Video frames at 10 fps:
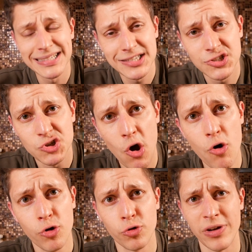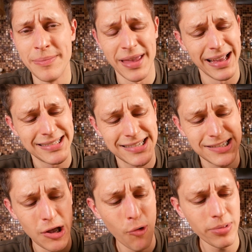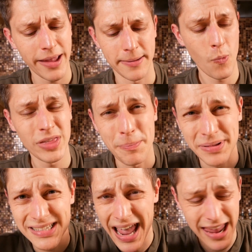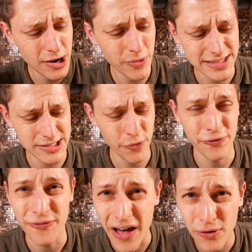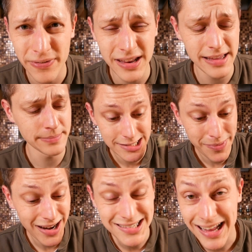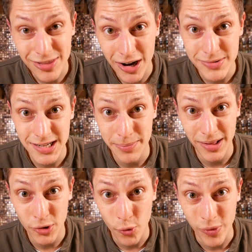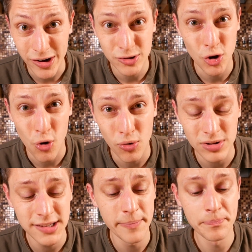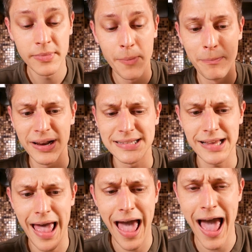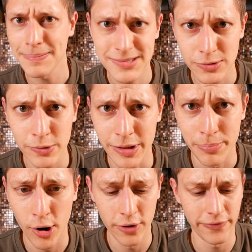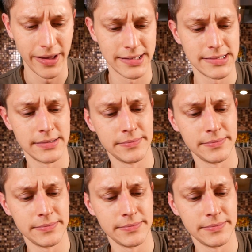so creamy. It's so like, with the potato, it's so velvety. To be honest, I thought it was gonna be a little weird cold, but it's absolutely perfect.